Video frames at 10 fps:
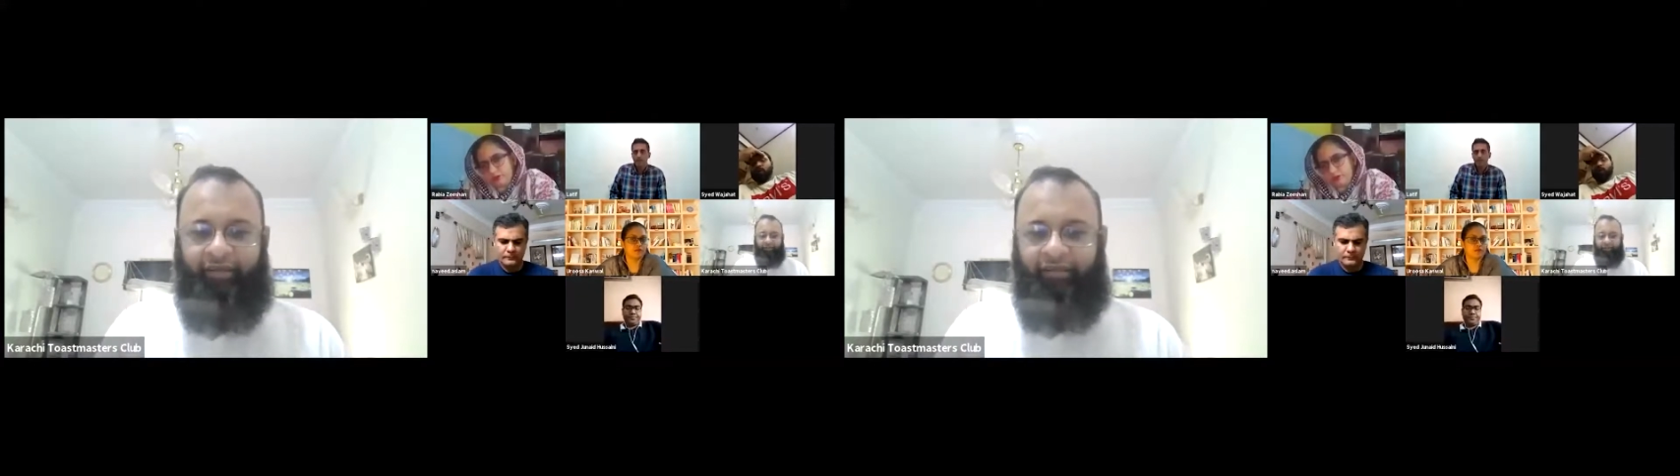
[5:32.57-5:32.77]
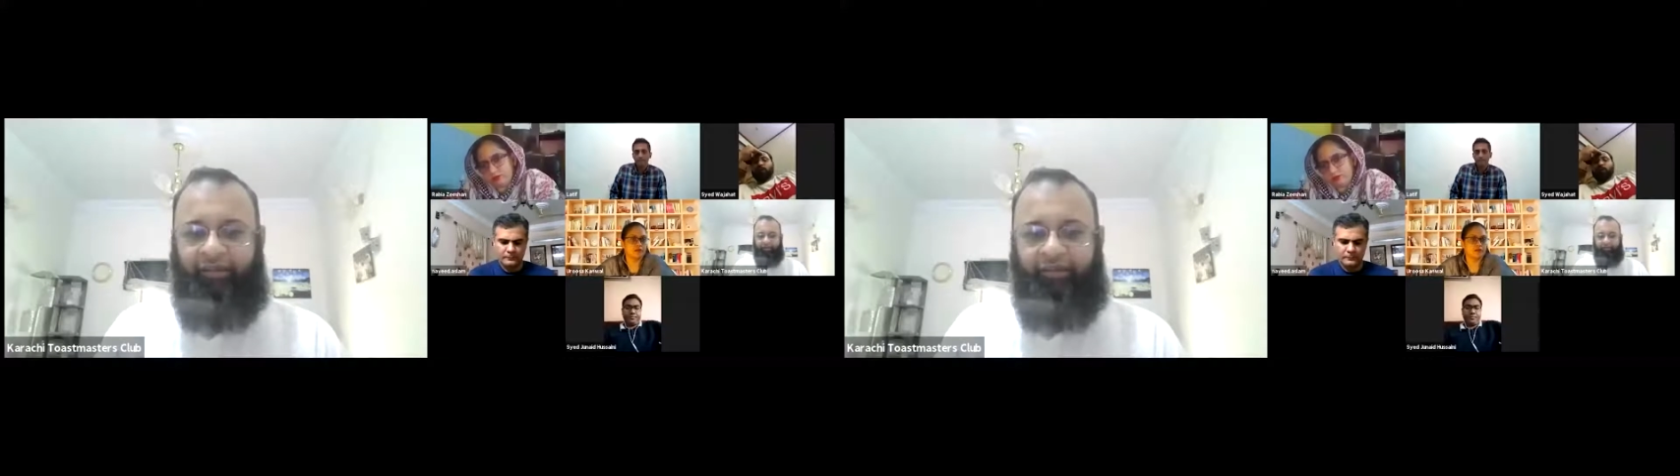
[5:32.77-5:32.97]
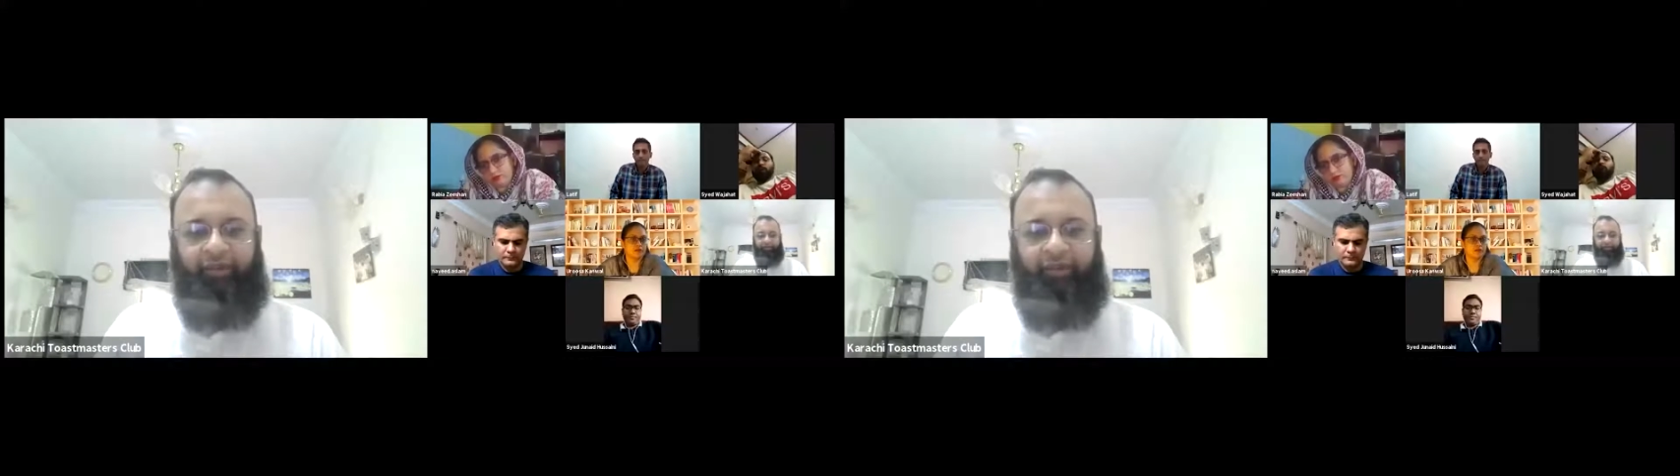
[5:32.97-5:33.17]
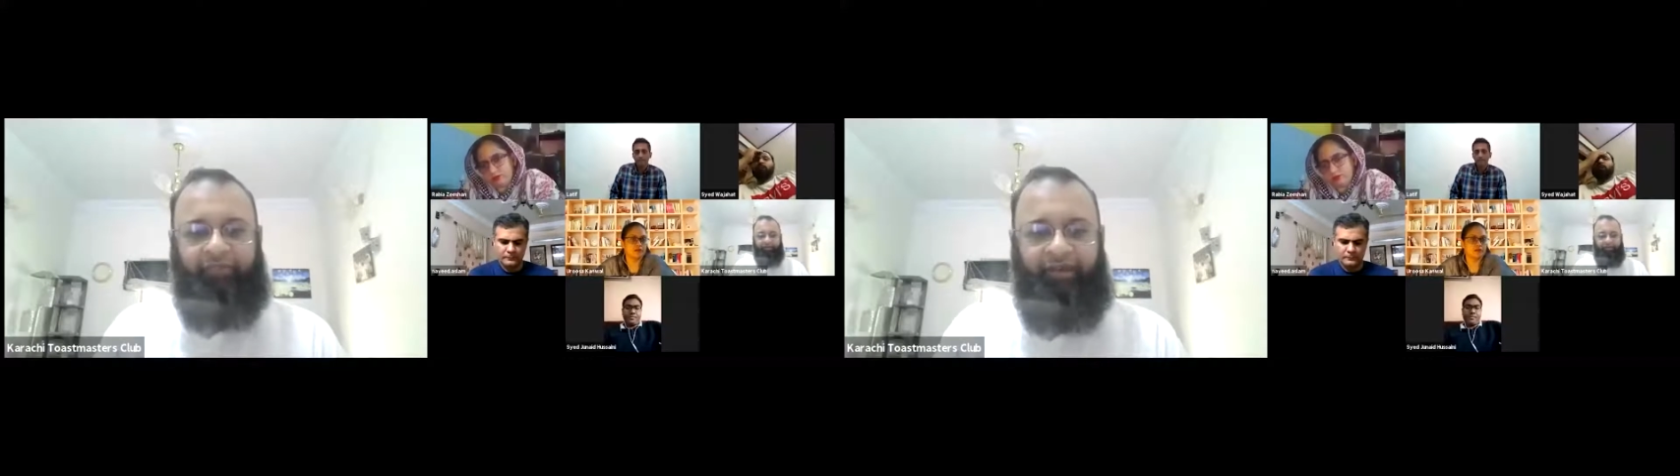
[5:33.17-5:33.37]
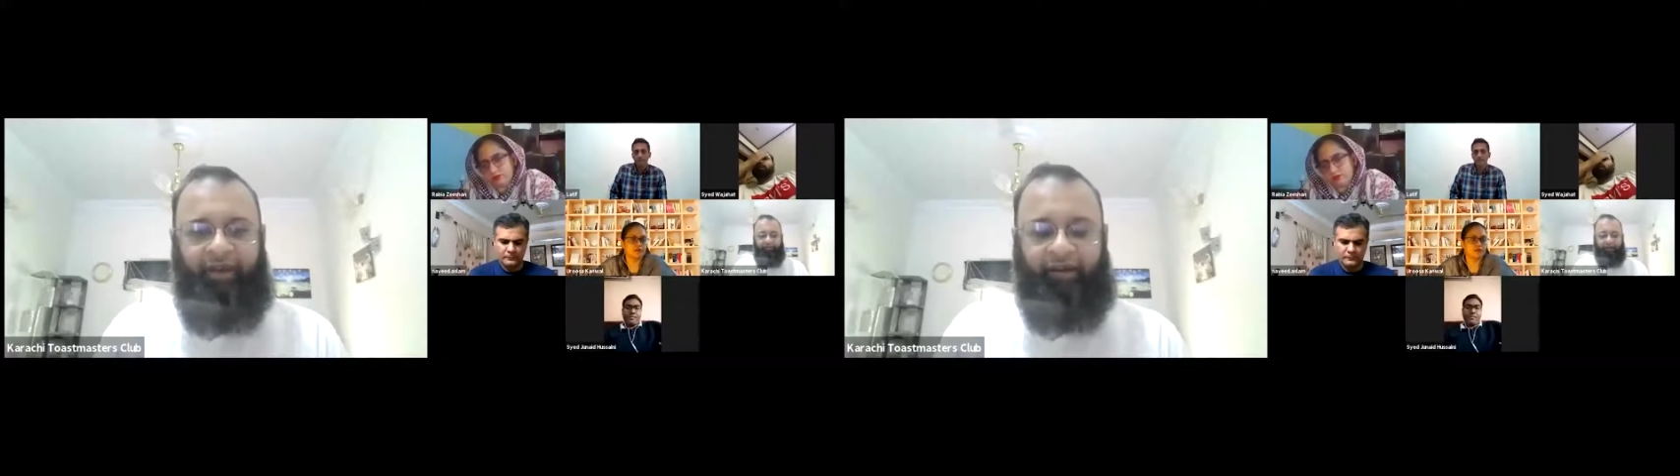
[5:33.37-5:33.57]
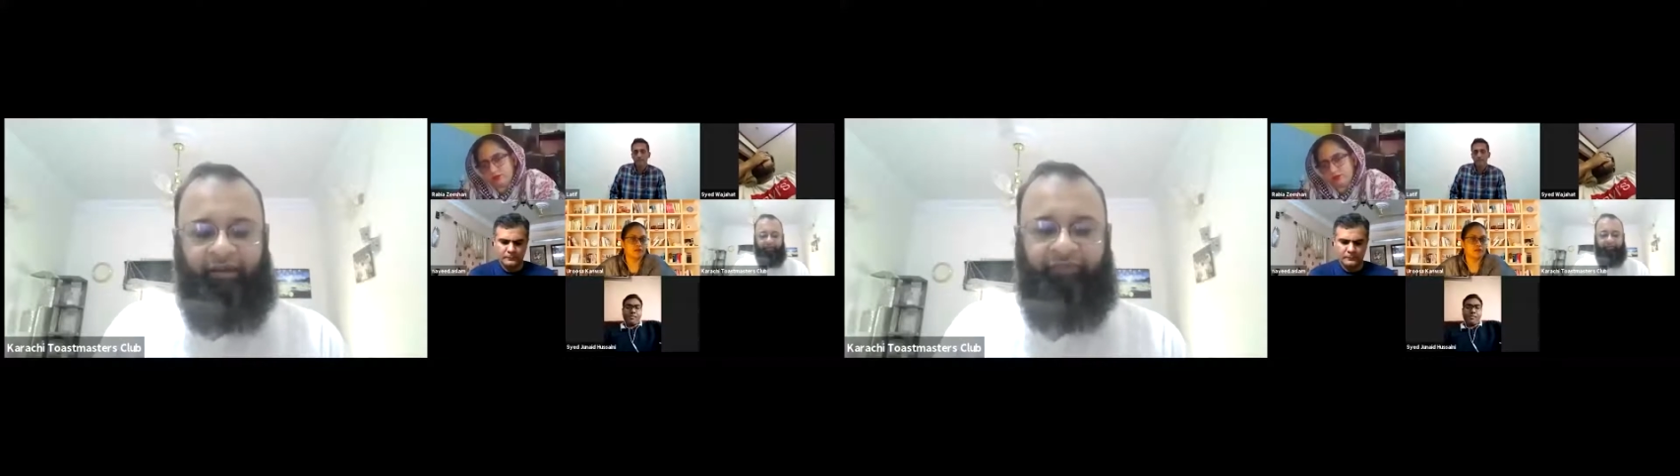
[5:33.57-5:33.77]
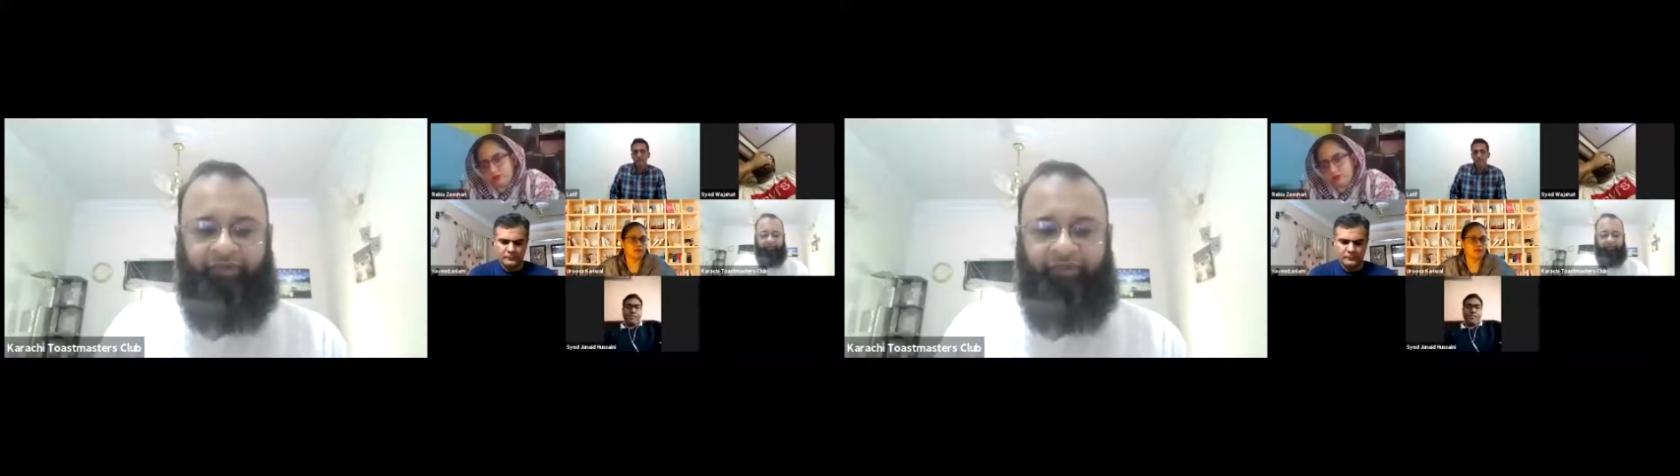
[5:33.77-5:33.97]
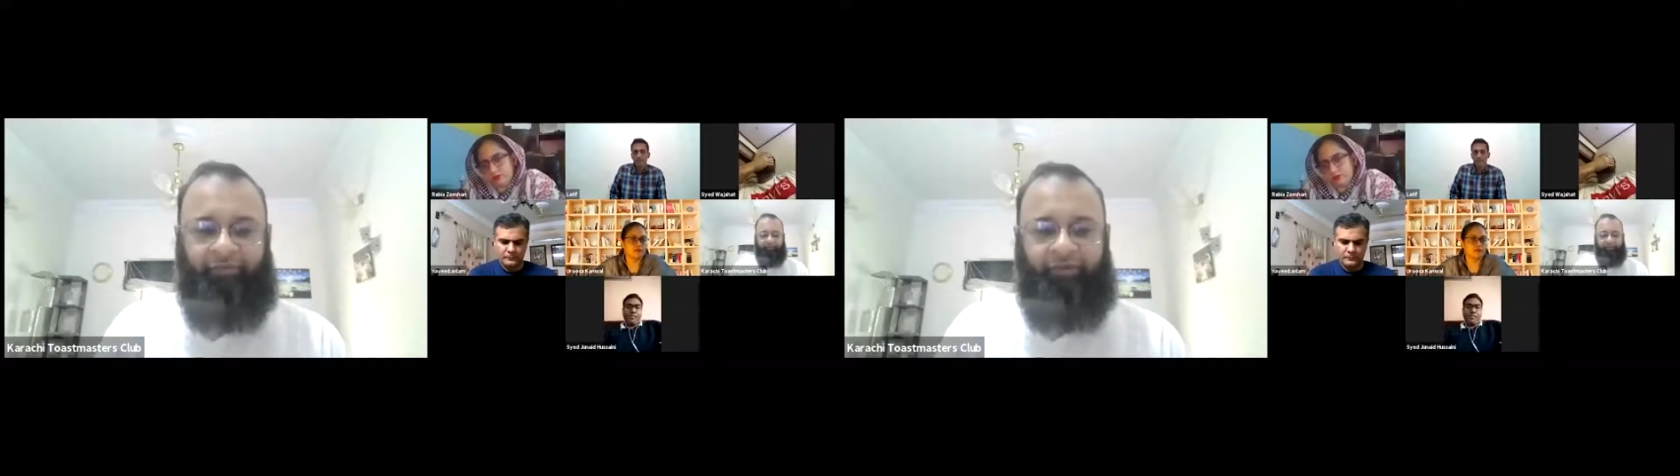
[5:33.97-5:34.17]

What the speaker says: that you'll appear artificial.